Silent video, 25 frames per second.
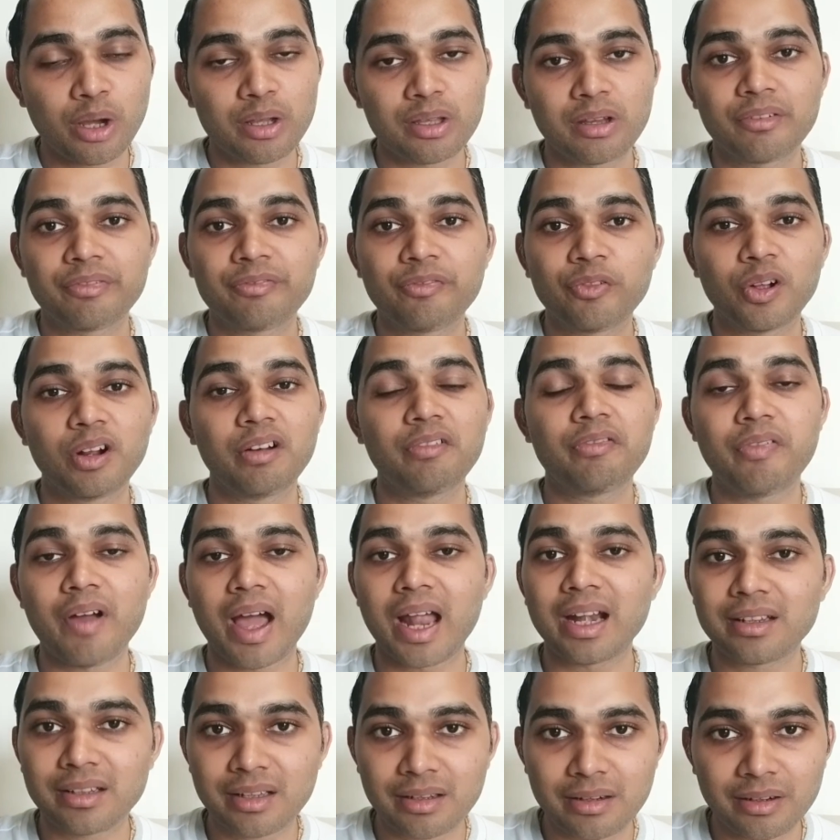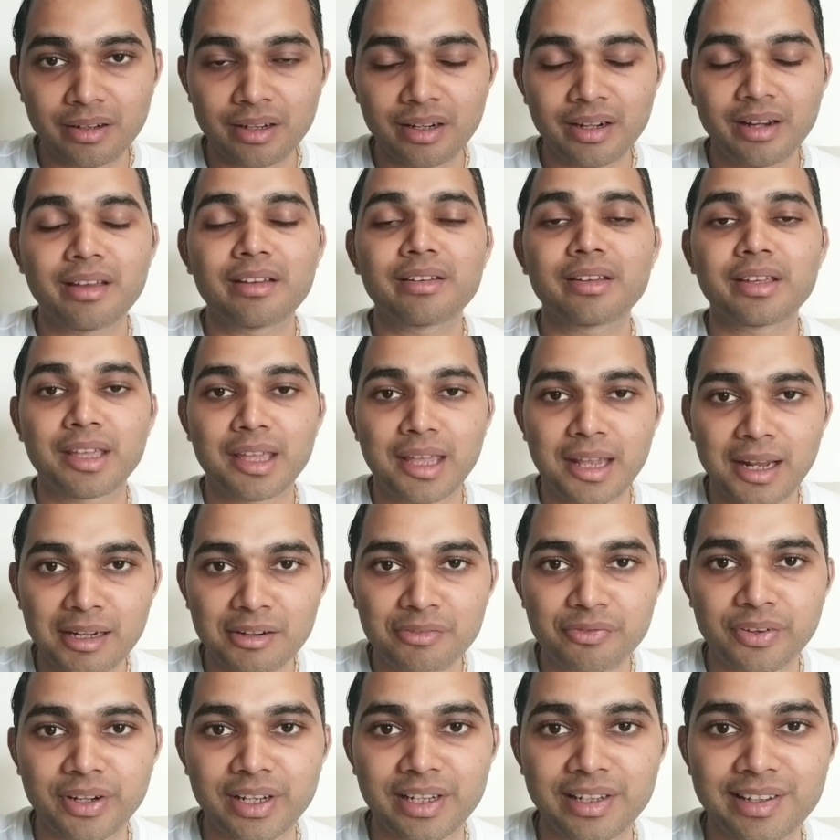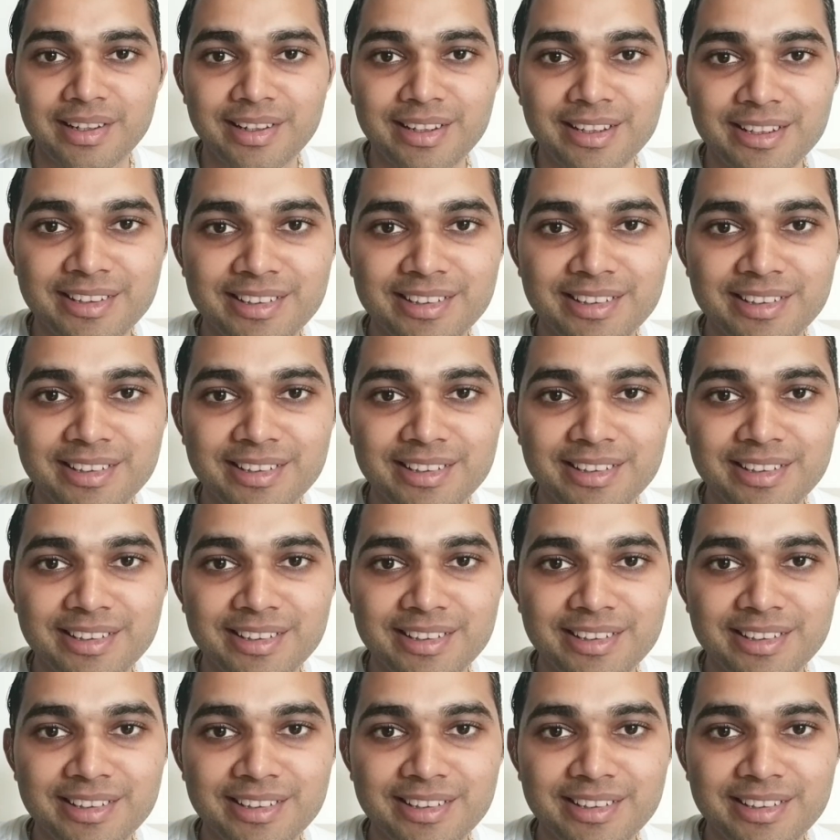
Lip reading: your full fat curd guilt-free.